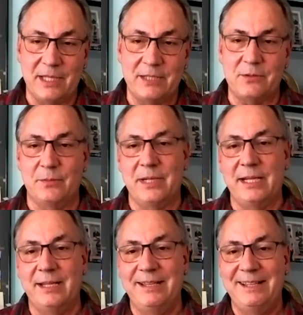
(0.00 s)
That's what
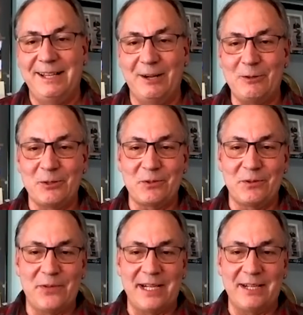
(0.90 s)
my uncles were
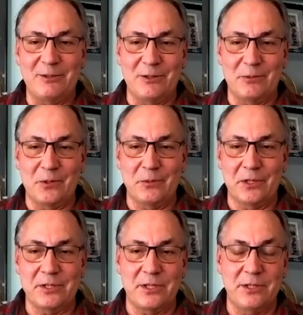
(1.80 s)
fighting during World
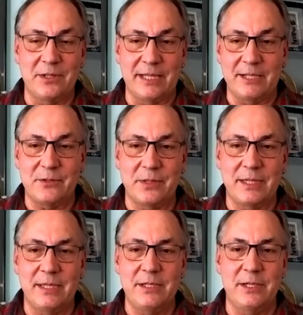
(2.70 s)
War II, and that's what
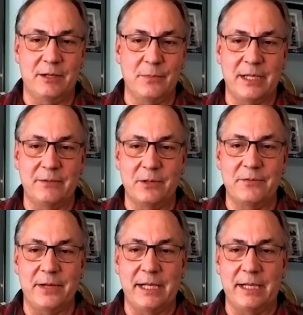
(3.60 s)
these young men were
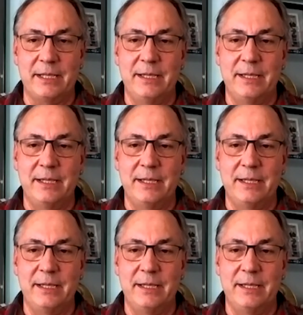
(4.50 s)
fighting.